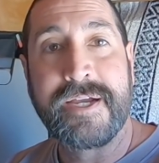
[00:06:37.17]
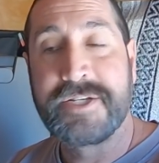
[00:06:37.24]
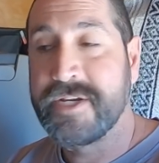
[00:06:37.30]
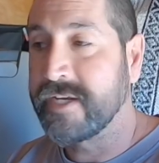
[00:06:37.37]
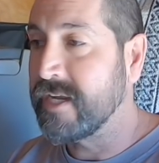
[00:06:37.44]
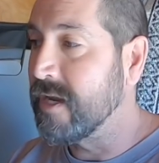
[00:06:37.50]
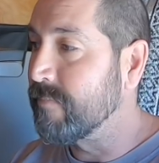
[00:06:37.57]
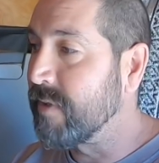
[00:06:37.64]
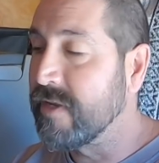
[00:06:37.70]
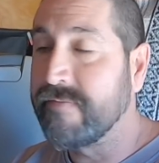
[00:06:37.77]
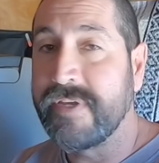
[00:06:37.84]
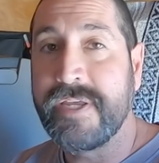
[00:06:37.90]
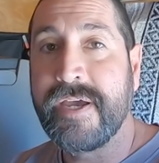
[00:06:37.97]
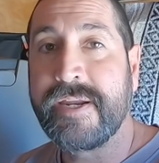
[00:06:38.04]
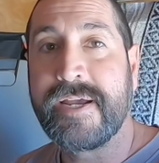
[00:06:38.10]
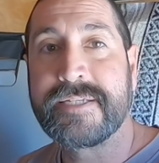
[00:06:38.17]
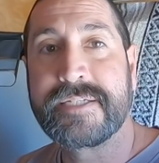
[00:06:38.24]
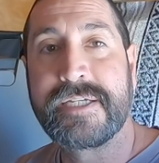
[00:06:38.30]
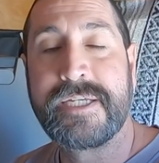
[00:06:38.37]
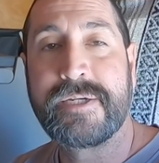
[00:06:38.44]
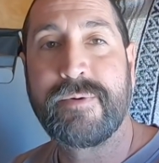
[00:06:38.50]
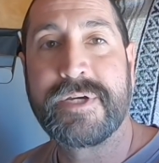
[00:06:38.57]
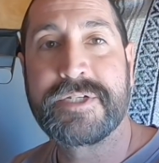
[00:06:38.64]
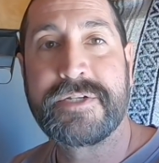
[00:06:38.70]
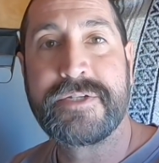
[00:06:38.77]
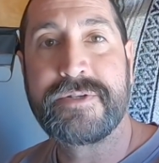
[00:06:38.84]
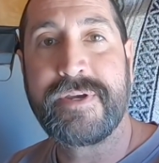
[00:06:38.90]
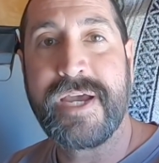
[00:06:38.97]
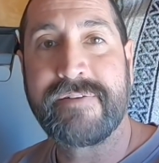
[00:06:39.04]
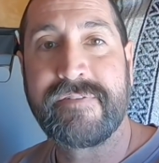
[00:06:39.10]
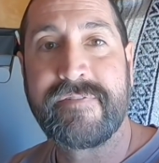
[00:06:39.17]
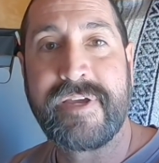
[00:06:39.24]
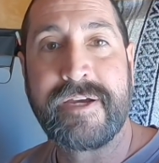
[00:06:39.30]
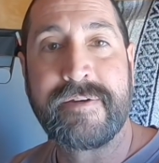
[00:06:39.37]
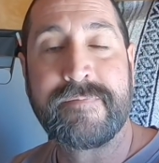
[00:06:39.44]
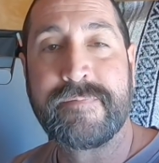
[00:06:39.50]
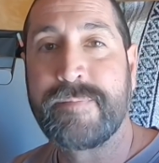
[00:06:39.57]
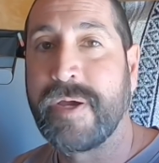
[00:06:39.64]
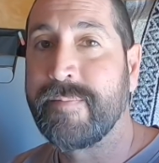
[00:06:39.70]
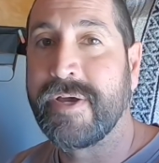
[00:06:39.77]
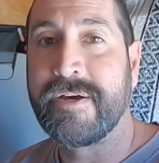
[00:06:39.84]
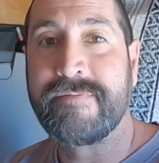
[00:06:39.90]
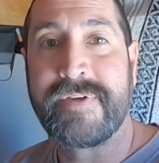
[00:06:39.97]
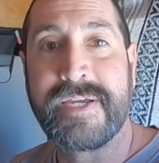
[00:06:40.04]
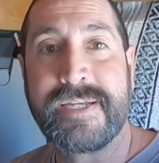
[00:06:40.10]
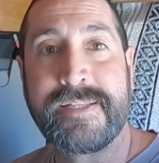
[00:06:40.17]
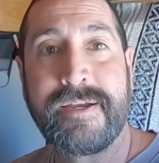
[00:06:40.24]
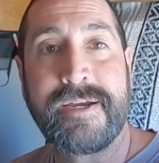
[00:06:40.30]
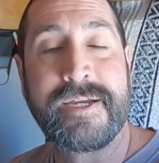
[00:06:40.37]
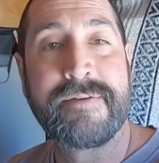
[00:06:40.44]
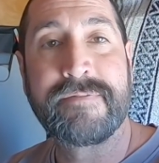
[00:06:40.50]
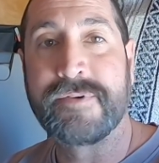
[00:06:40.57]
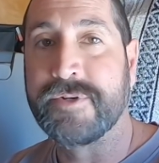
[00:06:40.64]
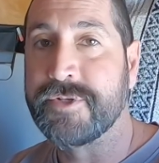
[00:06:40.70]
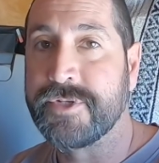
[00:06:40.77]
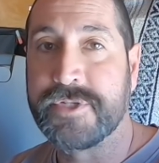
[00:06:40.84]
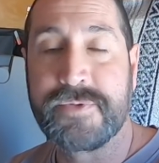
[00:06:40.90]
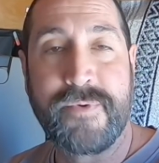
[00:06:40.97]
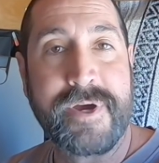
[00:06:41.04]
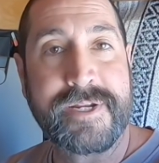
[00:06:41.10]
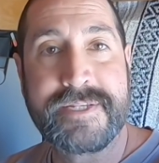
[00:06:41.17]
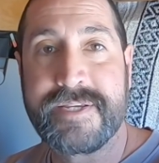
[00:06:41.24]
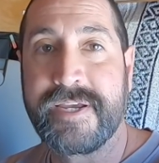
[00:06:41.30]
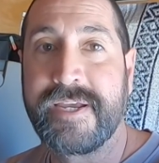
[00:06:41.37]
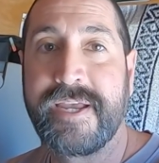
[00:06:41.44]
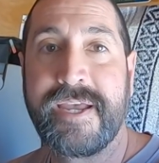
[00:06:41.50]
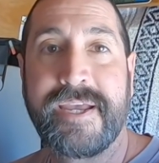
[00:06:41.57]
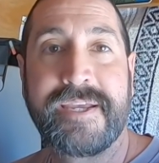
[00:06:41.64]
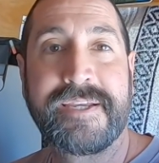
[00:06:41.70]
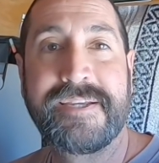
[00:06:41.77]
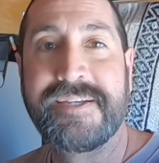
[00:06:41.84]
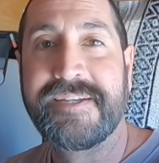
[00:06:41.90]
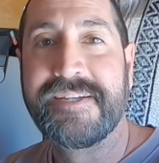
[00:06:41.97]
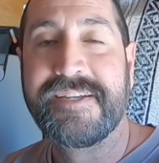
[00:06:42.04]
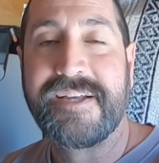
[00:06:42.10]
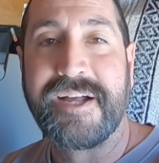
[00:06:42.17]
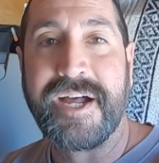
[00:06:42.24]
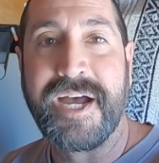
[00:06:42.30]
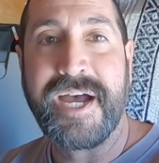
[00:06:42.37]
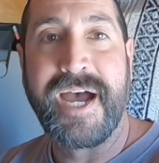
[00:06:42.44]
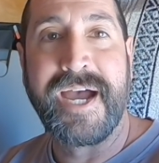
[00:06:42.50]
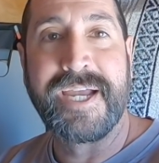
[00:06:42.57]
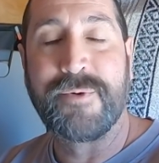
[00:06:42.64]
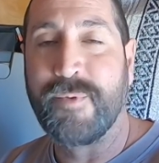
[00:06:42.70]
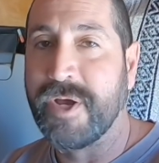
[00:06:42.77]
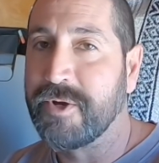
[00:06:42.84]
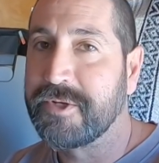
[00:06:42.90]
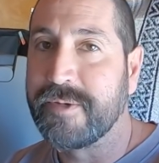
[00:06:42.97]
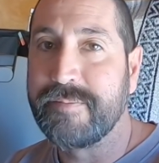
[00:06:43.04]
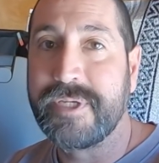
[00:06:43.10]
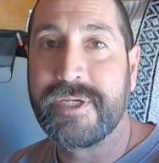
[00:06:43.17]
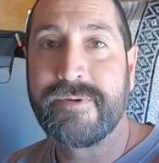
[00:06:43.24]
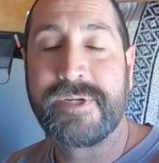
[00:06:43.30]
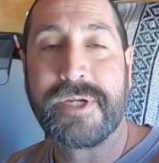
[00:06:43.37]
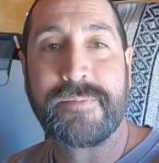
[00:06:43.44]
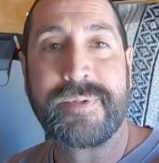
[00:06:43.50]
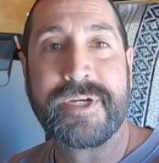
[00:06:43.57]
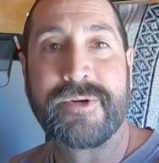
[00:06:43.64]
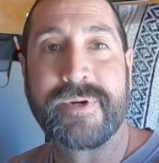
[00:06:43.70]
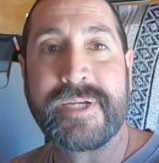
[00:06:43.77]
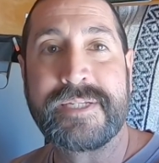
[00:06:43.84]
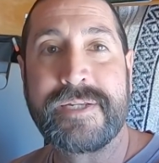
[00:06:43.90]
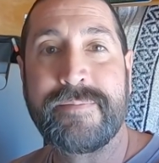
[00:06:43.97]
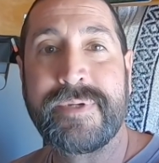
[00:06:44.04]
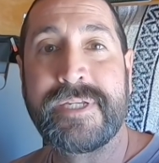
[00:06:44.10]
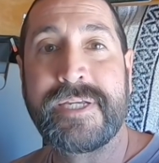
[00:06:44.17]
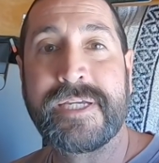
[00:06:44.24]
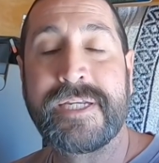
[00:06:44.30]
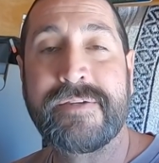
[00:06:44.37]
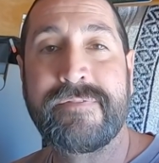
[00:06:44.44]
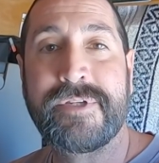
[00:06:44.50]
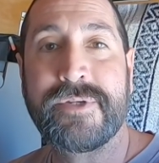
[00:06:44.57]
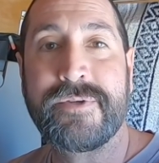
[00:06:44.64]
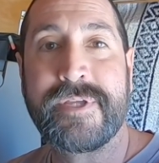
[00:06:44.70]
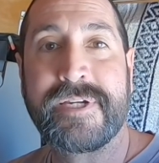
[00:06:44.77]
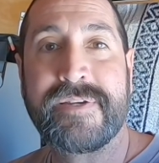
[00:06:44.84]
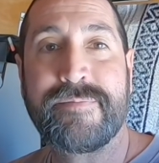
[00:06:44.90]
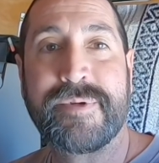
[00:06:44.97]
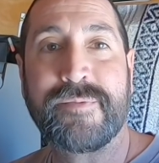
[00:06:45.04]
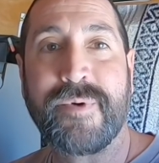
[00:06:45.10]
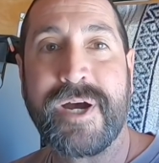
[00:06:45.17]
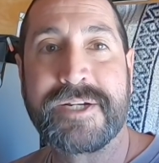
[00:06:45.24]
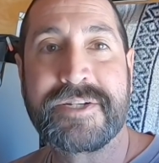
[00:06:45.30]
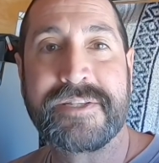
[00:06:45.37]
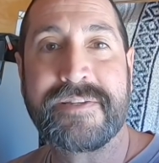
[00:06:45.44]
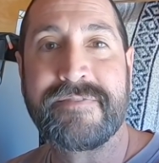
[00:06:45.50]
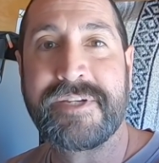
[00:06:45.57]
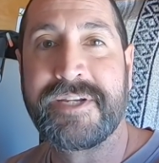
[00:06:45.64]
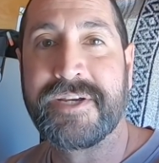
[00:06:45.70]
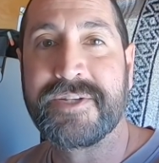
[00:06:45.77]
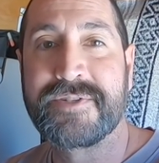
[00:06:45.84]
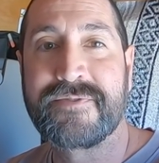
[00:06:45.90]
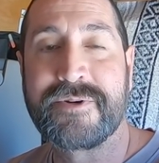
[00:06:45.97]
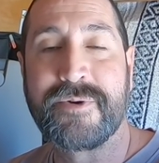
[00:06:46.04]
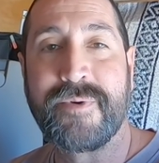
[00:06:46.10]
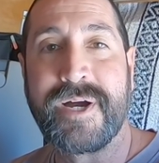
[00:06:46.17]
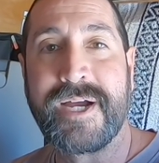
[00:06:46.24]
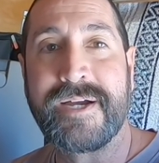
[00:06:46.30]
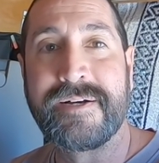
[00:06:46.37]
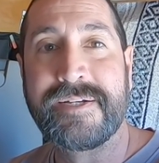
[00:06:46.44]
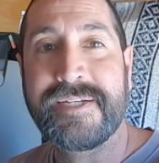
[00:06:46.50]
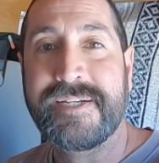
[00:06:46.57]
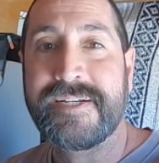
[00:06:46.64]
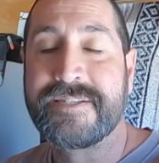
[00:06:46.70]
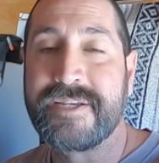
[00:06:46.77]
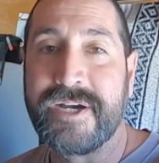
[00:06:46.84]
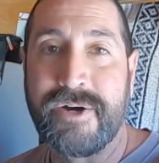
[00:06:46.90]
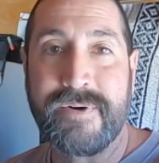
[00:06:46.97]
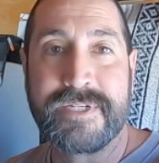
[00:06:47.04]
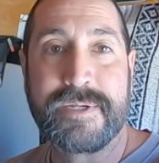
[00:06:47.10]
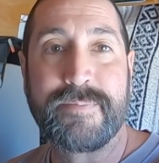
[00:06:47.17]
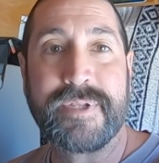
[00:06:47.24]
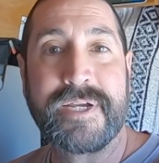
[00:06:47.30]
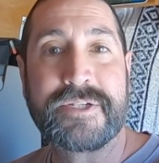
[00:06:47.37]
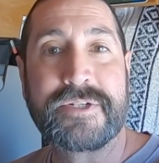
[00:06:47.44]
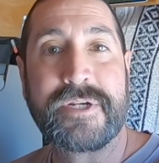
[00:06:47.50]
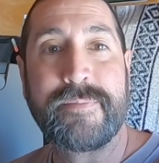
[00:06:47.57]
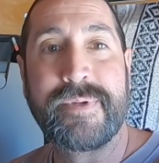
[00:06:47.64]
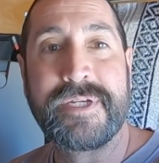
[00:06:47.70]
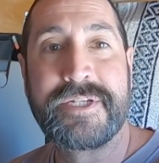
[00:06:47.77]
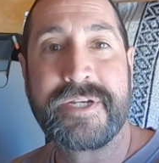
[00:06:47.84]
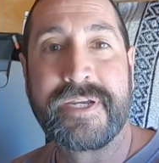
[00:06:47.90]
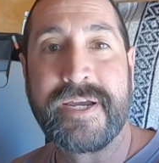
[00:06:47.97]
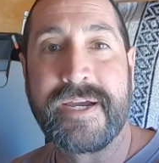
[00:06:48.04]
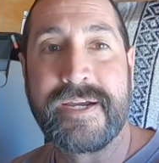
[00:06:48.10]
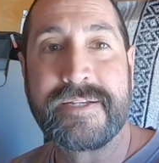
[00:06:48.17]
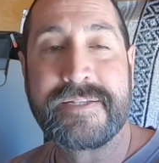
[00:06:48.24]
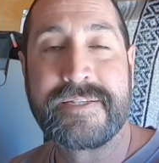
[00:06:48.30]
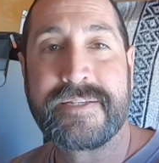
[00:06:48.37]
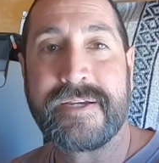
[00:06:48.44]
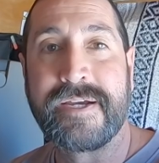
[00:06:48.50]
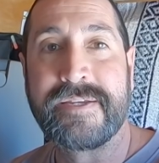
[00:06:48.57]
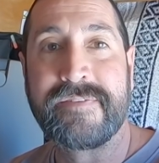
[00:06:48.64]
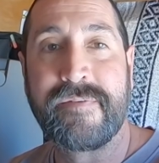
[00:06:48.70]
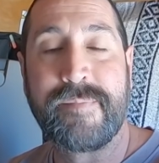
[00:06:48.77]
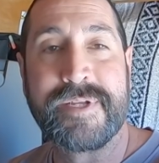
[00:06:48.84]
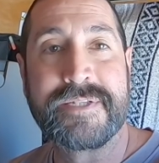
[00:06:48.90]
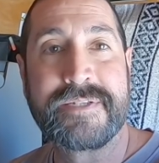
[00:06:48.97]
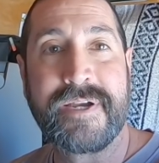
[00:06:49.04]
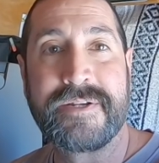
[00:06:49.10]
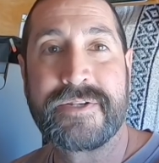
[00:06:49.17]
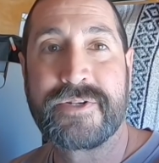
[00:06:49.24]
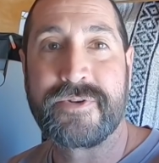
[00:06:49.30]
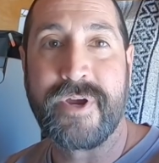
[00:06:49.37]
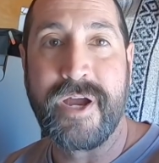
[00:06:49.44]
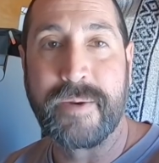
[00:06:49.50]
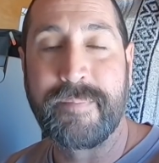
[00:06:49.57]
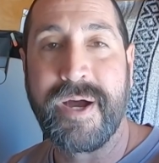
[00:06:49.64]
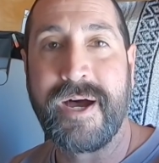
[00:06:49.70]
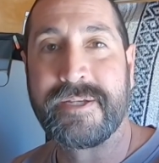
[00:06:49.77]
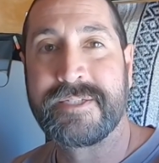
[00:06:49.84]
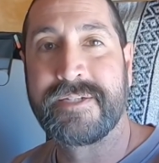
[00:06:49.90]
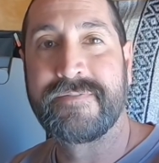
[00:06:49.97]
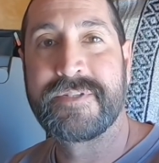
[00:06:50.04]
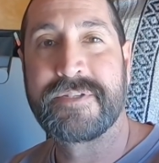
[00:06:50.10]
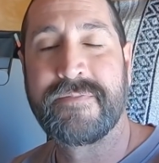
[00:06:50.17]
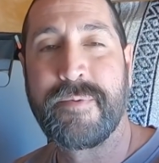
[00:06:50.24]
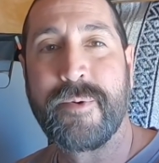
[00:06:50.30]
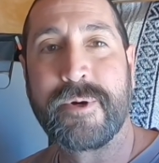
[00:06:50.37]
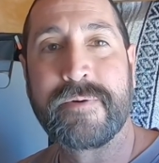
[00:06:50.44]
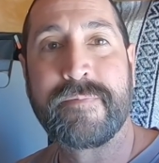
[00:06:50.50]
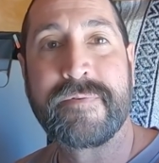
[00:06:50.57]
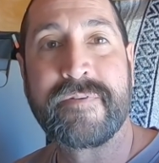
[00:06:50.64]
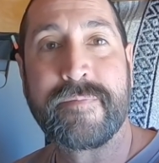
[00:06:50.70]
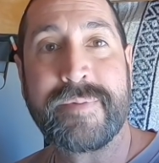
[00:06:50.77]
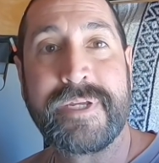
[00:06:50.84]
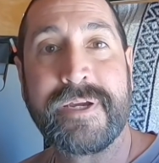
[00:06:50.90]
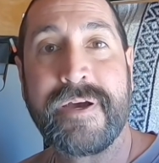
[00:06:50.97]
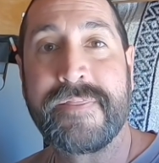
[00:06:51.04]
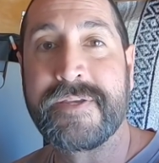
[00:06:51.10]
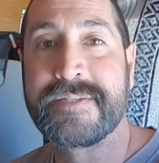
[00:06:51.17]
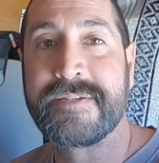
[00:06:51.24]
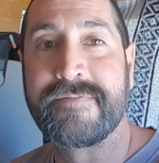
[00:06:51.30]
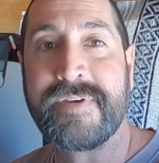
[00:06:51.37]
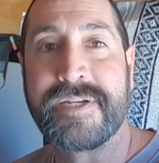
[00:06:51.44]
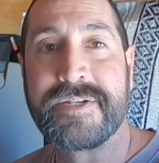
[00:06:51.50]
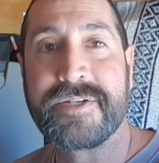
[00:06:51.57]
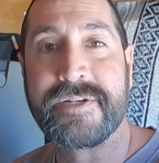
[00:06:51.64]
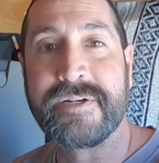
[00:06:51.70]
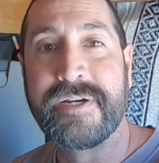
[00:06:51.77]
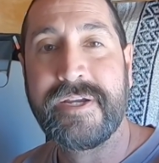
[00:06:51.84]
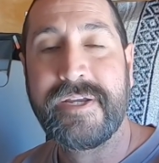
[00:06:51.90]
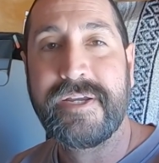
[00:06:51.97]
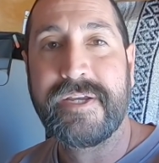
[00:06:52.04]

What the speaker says: Check out my van, ask any questions you have about van life, or just want to say hey. I welcome you, and it would be great to meet any of you that have been watching the videos for a while. It's always a pleasure to meet you guys. You've been such strong, positive support for me on this adventure.